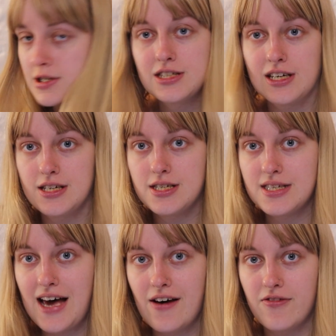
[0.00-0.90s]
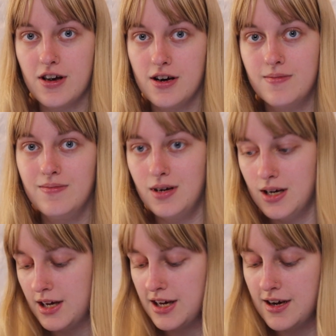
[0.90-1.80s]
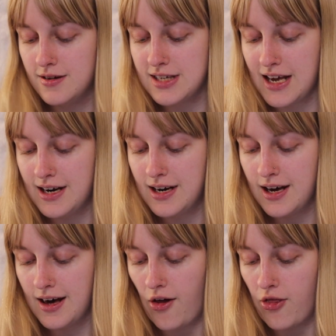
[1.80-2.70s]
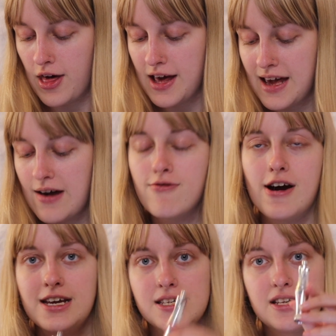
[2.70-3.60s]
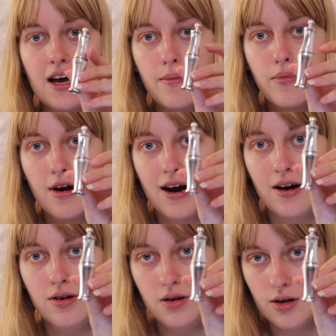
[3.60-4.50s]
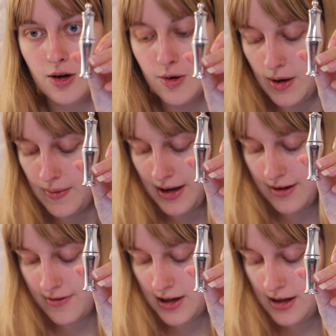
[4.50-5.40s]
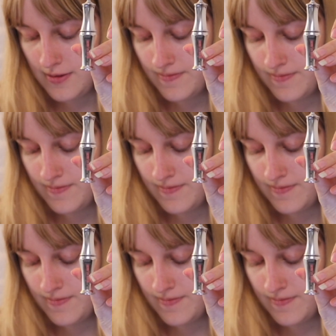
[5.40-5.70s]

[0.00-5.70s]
just going to set them using the Ready Set Brow by Benefit.